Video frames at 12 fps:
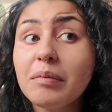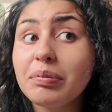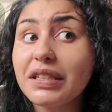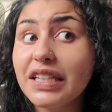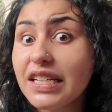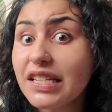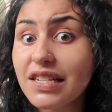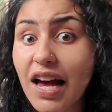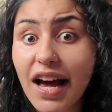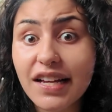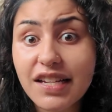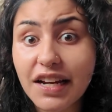Please
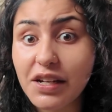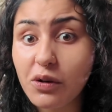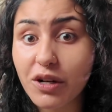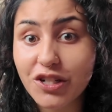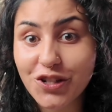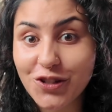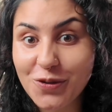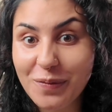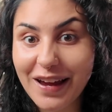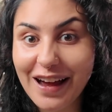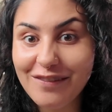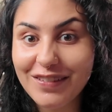ask any questions you
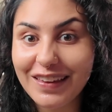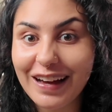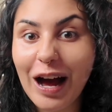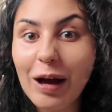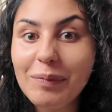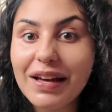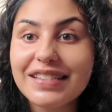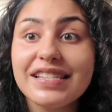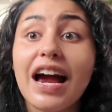may have in the comments.